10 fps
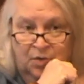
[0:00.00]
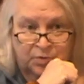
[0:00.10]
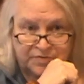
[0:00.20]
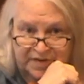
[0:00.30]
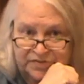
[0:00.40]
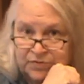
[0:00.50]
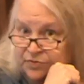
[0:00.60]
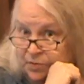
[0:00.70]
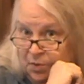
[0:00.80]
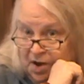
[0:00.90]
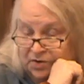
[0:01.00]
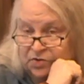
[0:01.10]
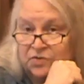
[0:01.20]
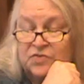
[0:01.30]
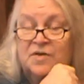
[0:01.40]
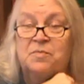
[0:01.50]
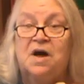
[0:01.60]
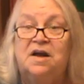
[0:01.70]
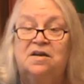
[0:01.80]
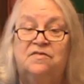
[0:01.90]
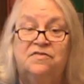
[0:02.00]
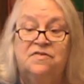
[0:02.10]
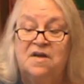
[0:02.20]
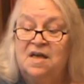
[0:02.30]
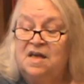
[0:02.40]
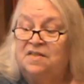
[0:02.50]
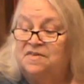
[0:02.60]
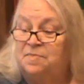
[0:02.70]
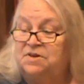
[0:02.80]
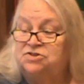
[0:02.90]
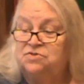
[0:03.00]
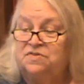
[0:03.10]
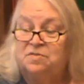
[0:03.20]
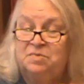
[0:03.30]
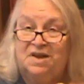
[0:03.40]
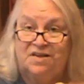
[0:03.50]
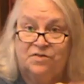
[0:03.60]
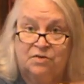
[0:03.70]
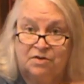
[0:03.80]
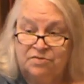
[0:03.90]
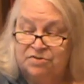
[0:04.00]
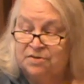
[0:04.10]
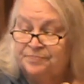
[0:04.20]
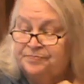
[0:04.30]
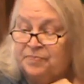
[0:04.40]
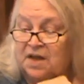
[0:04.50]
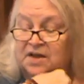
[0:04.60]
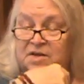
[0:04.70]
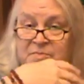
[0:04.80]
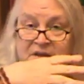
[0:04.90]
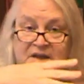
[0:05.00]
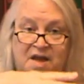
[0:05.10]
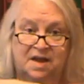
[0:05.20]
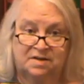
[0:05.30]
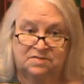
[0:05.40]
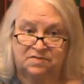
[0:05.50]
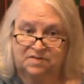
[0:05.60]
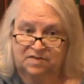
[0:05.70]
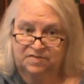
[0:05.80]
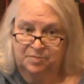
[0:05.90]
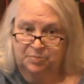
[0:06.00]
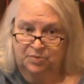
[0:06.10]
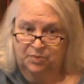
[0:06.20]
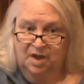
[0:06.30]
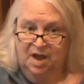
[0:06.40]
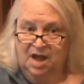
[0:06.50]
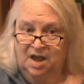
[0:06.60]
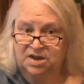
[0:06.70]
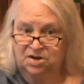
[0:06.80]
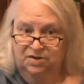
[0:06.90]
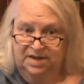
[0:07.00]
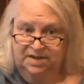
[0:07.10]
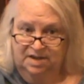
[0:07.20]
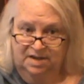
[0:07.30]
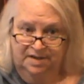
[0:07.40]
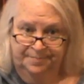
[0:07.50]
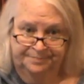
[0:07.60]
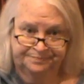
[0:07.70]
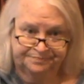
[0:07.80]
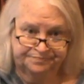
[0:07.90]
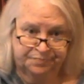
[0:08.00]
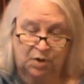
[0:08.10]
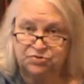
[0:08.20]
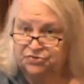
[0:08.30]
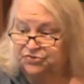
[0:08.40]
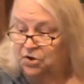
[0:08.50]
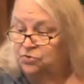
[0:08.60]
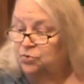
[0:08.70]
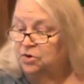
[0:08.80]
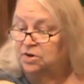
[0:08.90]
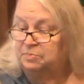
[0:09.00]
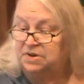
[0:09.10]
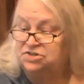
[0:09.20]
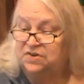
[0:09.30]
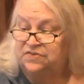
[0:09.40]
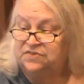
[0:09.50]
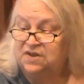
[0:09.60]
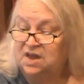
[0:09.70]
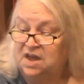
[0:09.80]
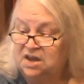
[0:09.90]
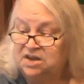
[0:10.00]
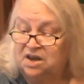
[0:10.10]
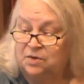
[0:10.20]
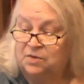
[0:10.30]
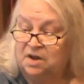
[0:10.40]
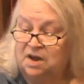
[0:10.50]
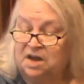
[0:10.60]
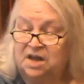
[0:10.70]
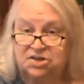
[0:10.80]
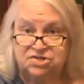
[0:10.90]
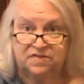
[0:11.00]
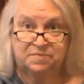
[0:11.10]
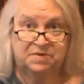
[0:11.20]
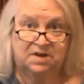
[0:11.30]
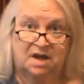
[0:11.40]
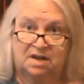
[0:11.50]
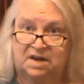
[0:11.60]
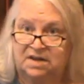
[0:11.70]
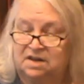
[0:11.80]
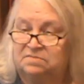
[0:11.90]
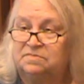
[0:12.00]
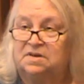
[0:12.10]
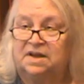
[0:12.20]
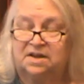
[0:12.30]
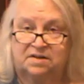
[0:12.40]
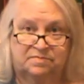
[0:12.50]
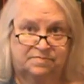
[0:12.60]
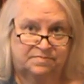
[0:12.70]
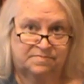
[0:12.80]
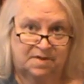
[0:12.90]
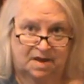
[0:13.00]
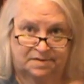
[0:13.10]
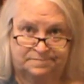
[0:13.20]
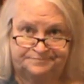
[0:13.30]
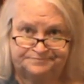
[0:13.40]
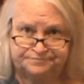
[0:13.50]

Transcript: or vessel for water, some kind of something to symbolize earth. It can be a, a simple, you know, like a um, altar stone, or it could be just, you know, it could just be uh, like a like a um,